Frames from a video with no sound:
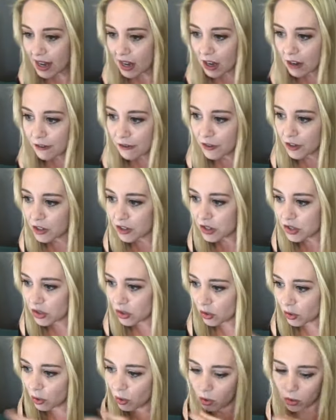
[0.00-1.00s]
and our
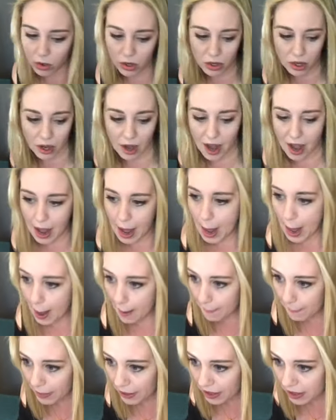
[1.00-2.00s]
first order
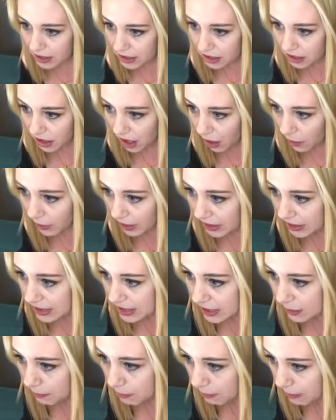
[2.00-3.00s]
up is
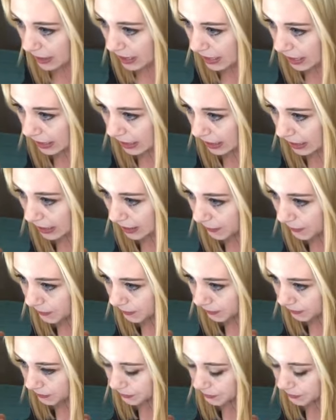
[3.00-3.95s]
going to be